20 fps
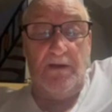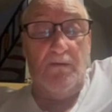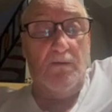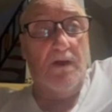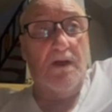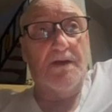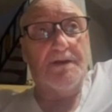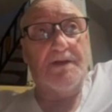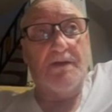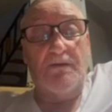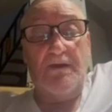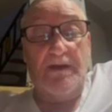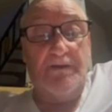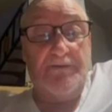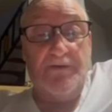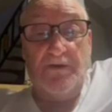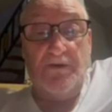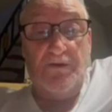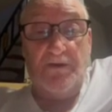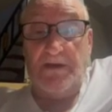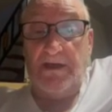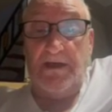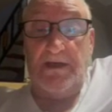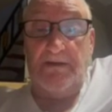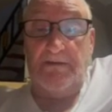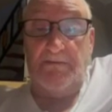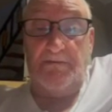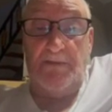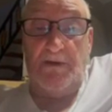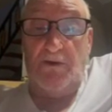Well, I don't have a
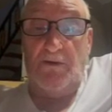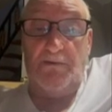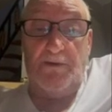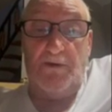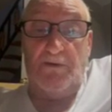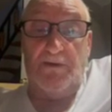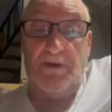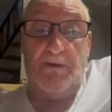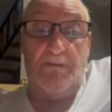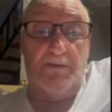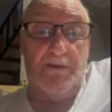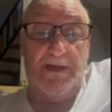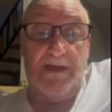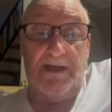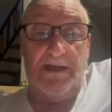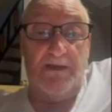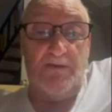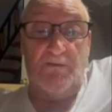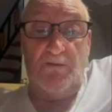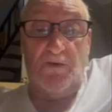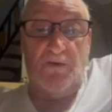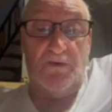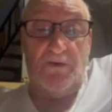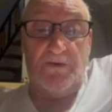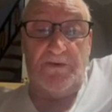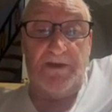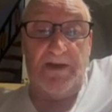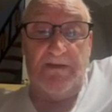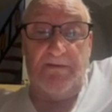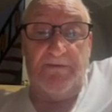UK mobile number anymore.
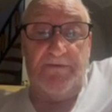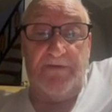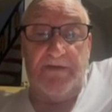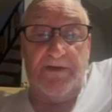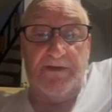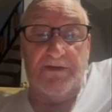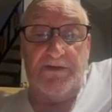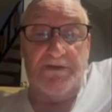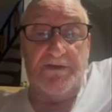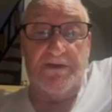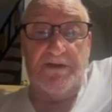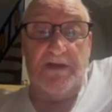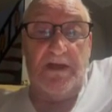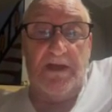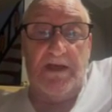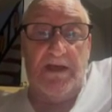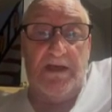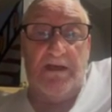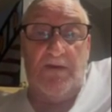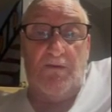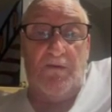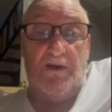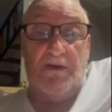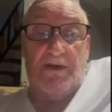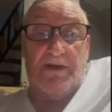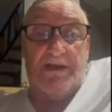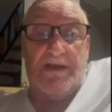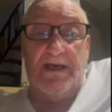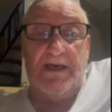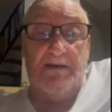That finished when
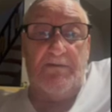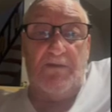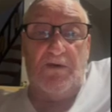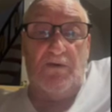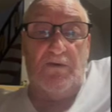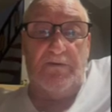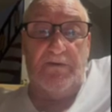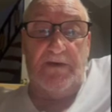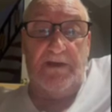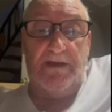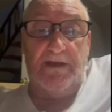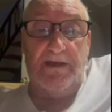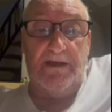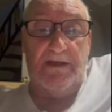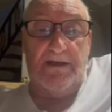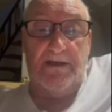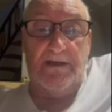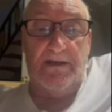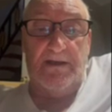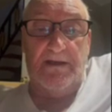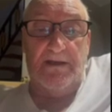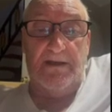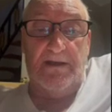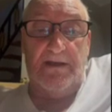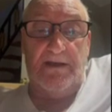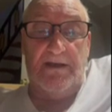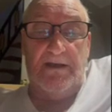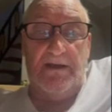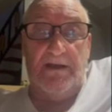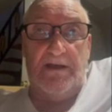I came over here.
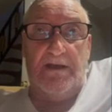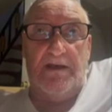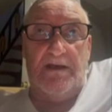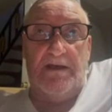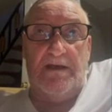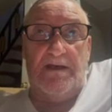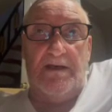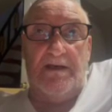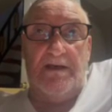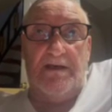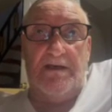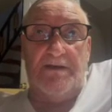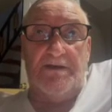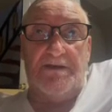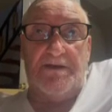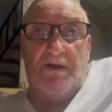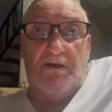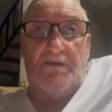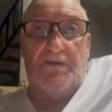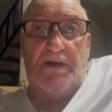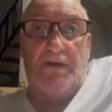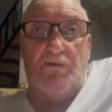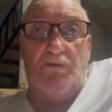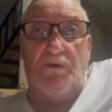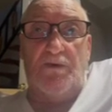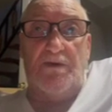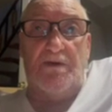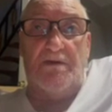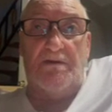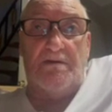So they
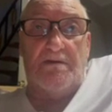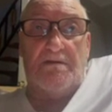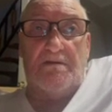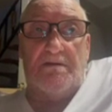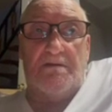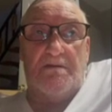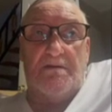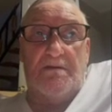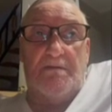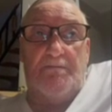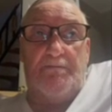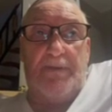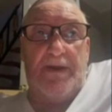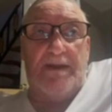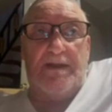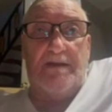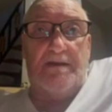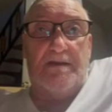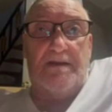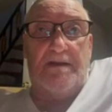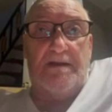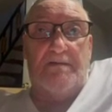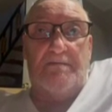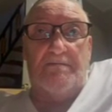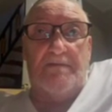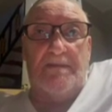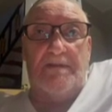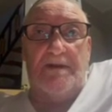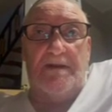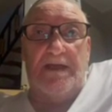wouldn't
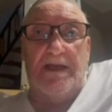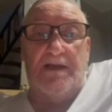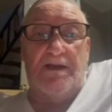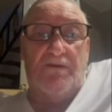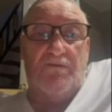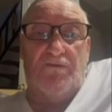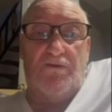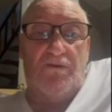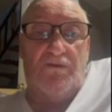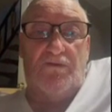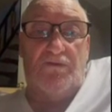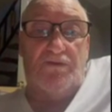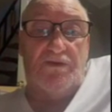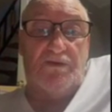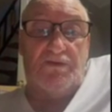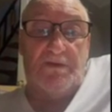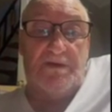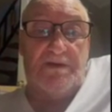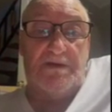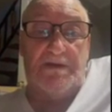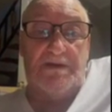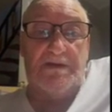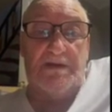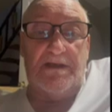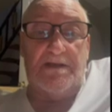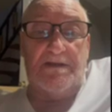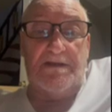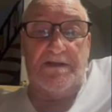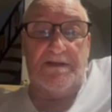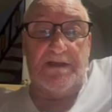bend any rules, which is
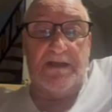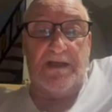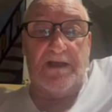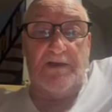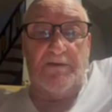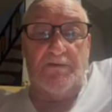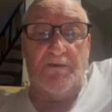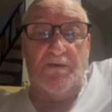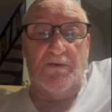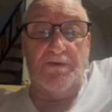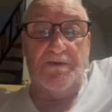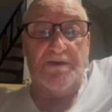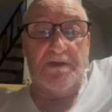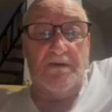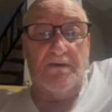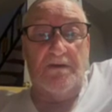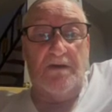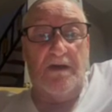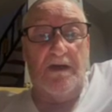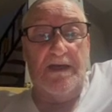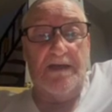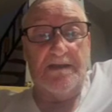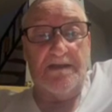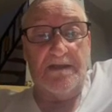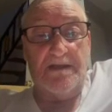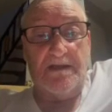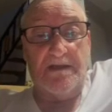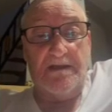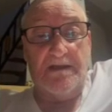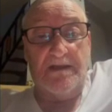understandable, so I had
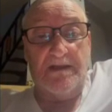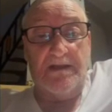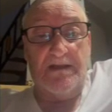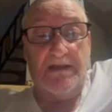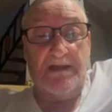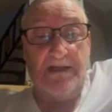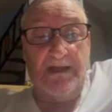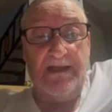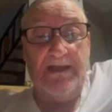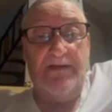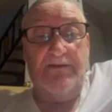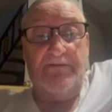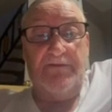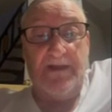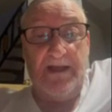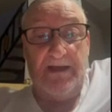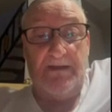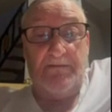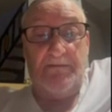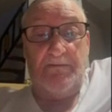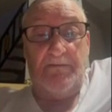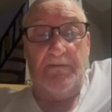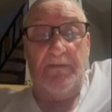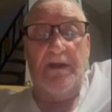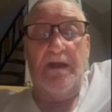to leave them.